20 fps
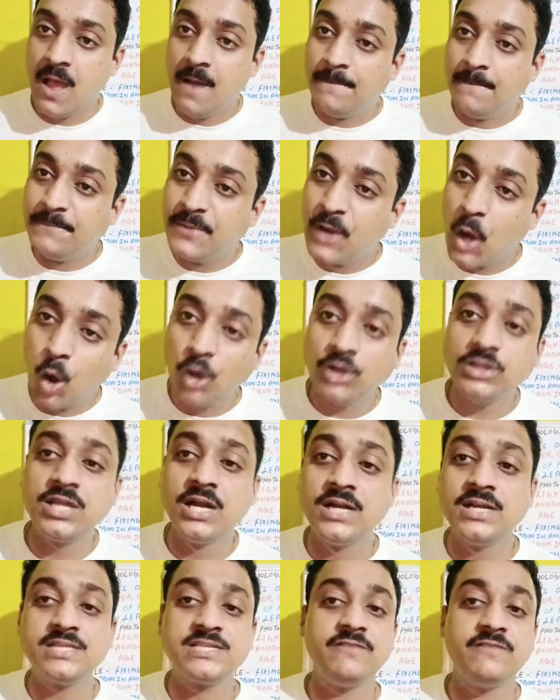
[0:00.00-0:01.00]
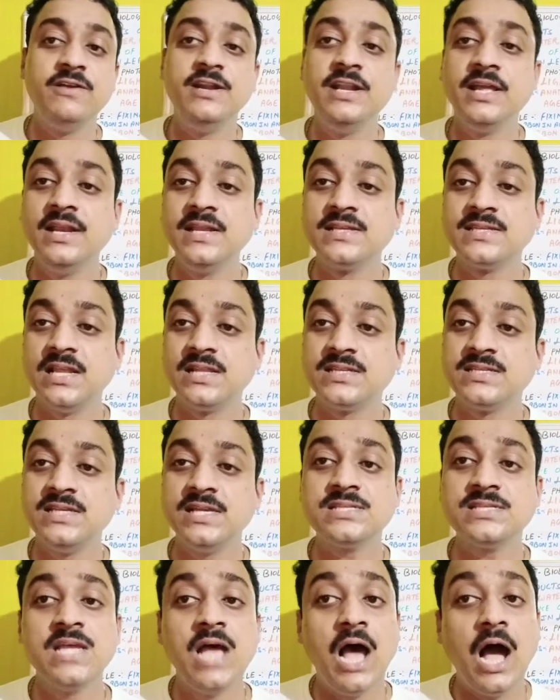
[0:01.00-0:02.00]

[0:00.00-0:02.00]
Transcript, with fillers: Beyond 37 degrees Celsius,